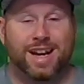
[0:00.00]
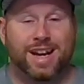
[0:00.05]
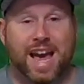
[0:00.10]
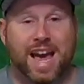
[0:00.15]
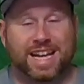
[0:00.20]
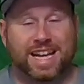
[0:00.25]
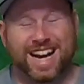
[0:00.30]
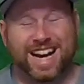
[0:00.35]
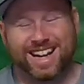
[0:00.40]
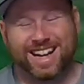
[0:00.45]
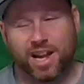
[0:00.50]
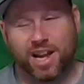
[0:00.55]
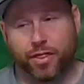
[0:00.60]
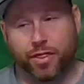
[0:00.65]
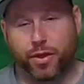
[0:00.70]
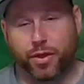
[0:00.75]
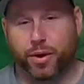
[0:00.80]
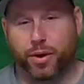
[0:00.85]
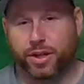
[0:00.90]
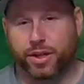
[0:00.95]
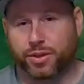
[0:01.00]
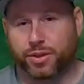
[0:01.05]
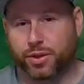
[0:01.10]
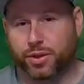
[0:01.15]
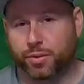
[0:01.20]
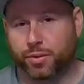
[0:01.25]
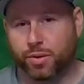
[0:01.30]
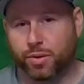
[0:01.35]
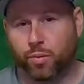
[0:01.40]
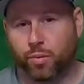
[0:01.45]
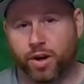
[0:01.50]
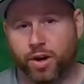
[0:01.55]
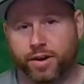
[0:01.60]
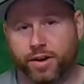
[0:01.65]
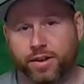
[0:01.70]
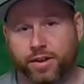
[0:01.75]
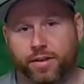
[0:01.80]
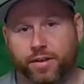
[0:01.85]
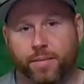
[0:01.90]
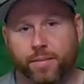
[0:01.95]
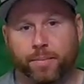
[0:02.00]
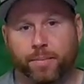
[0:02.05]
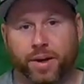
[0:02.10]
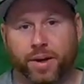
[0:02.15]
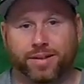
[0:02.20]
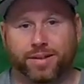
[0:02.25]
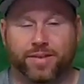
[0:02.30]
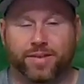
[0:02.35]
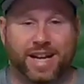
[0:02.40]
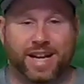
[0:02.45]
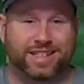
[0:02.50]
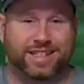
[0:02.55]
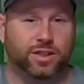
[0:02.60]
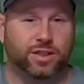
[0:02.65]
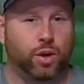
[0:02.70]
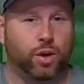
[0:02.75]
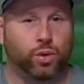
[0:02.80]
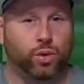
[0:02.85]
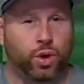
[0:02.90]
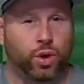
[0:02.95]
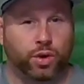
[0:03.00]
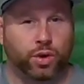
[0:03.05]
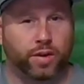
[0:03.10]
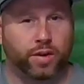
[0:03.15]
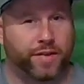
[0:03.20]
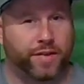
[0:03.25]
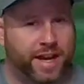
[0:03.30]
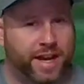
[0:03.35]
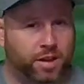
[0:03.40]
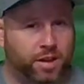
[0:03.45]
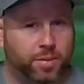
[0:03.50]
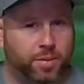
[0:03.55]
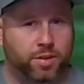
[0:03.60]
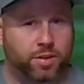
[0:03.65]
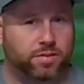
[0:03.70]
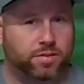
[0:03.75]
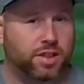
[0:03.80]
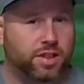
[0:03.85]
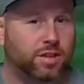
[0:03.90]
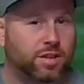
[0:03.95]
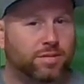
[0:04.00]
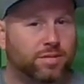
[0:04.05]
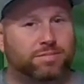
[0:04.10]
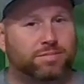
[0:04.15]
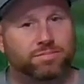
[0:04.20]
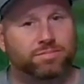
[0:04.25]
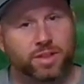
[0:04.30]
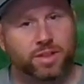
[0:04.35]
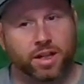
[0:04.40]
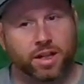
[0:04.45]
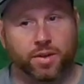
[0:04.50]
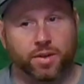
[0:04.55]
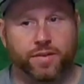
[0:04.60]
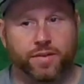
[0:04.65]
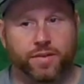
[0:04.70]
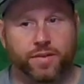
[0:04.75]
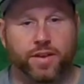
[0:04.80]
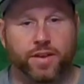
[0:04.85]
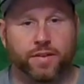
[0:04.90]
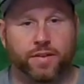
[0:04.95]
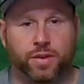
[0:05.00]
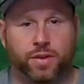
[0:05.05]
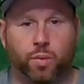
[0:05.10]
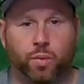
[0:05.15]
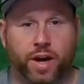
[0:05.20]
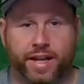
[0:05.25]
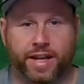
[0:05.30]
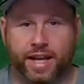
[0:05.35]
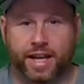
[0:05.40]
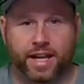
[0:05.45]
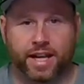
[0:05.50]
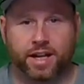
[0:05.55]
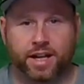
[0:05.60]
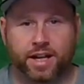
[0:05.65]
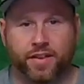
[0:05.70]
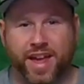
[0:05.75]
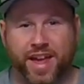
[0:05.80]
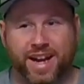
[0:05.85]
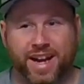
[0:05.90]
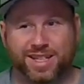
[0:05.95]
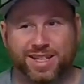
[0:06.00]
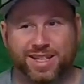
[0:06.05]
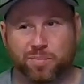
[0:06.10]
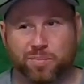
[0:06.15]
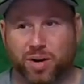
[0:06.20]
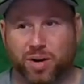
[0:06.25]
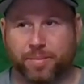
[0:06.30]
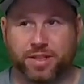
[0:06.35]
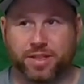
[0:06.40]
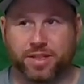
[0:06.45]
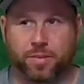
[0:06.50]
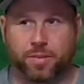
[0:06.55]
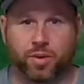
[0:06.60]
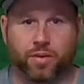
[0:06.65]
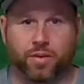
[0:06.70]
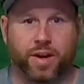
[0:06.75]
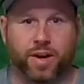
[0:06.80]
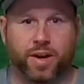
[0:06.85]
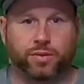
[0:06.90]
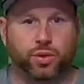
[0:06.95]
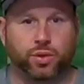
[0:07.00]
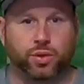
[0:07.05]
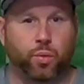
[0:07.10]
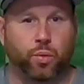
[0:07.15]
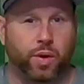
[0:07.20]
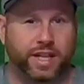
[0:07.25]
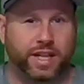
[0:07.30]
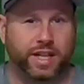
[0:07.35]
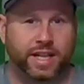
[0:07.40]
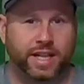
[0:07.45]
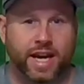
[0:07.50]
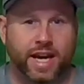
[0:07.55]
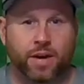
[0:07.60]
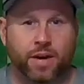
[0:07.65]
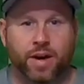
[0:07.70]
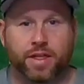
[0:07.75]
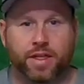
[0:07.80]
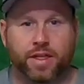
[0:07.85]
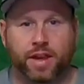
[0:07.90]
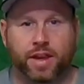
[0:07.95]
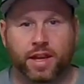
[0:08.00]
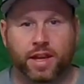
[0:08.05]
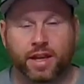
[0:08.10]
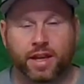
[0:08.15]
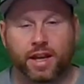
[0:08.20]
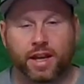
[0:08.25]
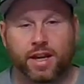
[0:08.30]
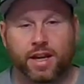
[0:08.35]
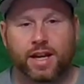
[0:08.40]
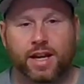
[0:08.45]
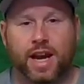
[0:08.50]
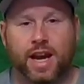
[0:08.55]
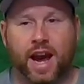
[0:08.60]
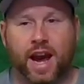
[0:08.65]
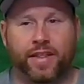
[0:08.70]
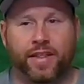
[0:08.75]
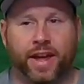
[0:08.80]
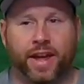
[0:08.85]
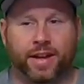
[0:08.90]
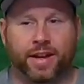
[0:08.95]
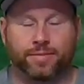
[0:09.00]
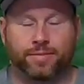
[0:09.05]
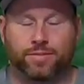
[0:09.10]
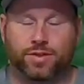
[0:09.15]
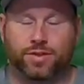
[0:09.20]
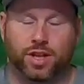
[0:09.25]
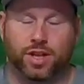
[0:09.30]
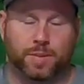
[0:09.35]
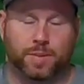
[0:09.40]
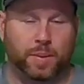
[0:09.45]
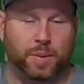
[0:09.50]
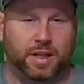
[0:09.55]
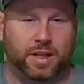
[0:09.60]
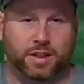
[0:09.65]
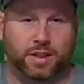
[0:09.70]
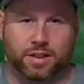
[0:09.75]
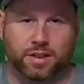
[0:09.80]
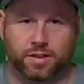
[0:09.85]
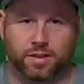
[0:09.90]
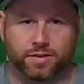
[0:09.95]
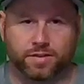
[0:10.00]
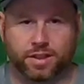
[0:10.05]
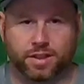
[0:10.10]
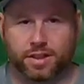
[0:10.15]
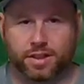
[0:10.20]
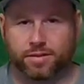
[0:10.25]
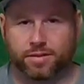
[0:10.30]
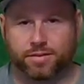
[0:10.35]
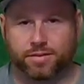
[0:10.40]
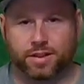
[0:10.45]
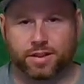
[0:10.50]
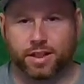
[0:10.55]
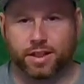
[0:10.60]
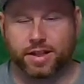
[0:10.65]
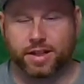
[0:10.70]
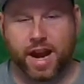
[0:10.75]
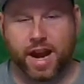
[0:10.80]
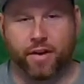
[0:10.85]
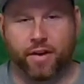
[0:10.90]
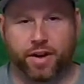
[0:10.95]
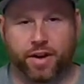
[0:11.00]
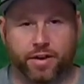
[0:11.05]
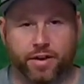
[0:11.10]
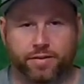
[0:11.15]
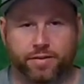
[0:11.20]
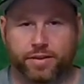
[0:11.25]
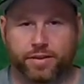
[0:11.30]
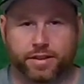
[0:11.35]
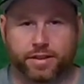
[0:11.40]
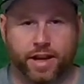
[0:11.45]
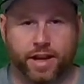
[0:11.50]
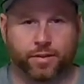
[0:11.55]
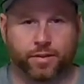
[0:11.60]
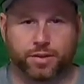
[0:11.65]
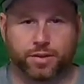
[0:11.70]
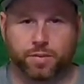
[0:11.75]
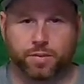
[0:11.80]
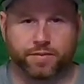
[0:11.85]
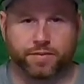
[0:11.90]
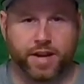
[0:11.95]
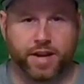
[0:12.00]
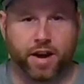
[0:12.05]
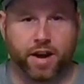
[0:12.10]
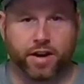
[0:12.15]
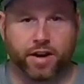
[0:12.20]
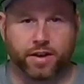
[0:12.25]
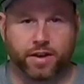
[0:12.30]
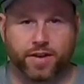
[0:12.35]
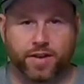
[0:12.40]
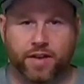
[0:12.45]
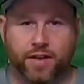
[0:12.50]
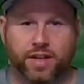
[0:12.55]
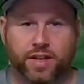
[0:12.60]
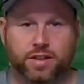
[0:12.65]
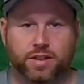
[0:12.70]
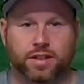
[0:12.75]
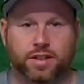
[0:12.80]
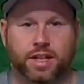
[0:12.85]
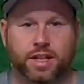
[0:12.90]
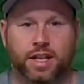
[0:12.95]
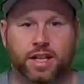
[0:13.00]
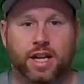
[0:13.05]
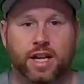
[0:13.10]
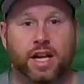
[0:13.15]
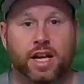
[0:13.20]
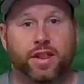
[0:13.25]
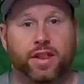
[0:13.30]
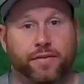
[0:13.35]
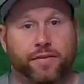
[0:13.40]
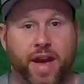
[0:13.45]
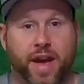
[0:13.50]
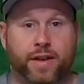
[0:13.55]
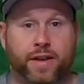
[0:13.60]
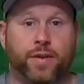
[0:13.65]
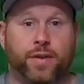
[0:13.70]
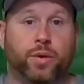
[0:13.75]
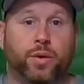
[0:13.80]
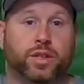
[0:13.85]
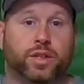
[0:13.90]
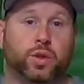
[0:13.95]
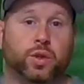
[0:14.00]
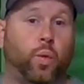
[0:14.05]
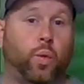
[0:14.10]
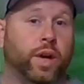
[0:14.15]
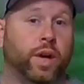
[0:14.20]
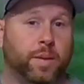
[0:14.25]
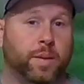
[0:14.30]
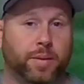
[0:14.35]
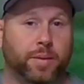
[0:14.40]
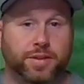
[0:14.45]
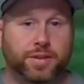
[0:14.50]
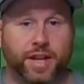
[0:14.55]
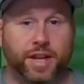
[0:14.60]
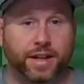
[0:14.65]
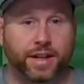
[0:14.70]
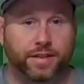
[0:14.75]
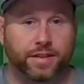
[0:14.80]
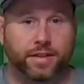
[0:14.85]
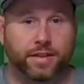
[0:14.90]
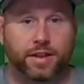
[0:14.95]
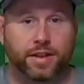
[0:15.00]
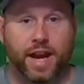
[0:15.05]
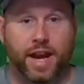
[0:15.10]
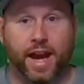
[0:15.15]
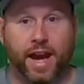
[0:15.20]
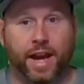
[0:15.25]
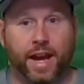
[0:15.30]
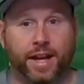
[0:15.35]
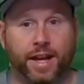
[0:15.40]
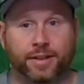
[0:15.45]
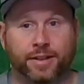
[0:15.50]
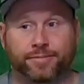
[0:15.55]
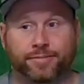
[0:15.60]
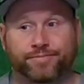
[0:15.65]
got it at 32-1, but that's no longer available. So, you know, if you want to get in on that, it's probably somewhere around 20 now, I think. And then just because of the narrative, the Taylor Swift narrative, obviously the fan vote is 20% and